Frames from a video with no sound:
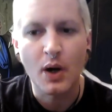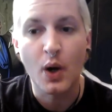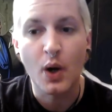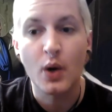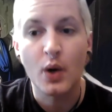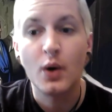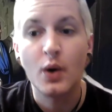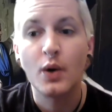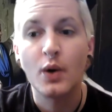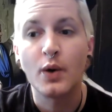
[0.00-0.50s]

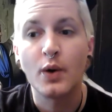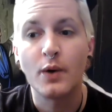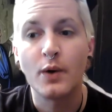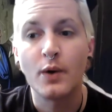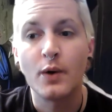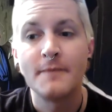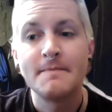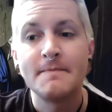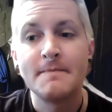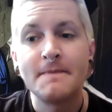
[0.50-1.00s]

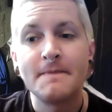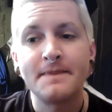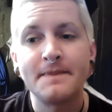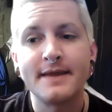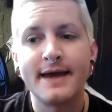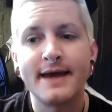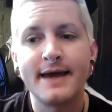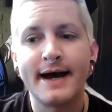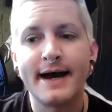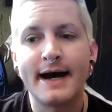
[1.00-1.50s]
Oh,
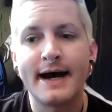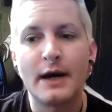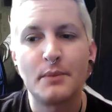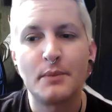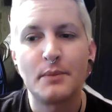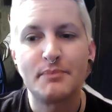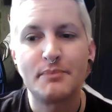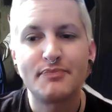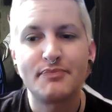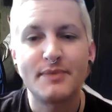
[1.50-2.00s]
yeah,
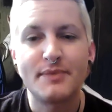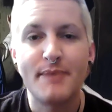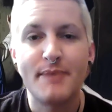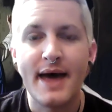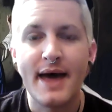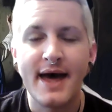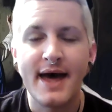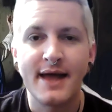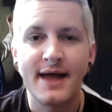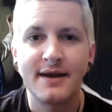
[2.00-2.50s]

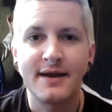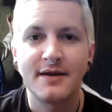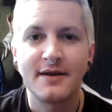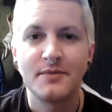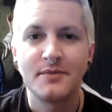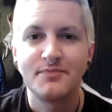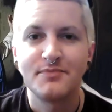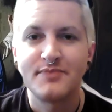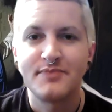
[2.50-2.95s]
Pan.